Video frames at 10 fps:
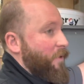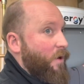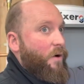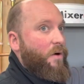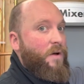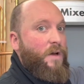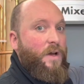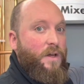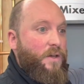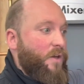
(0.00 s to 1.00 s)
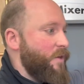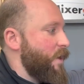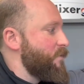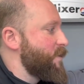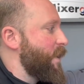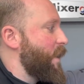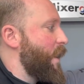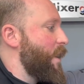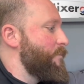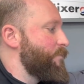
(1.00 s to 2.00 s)
or you can use it
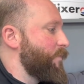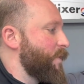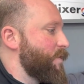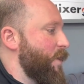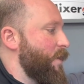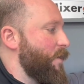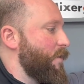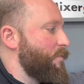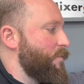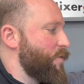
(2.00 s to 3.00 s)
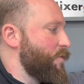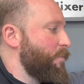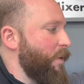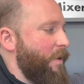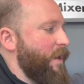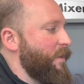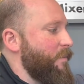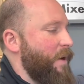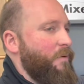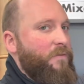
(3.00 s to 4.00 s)
to supplement the
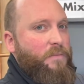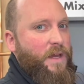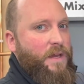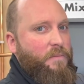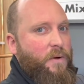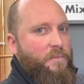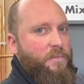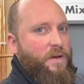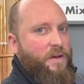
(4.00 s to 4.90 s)
power from the heat pump.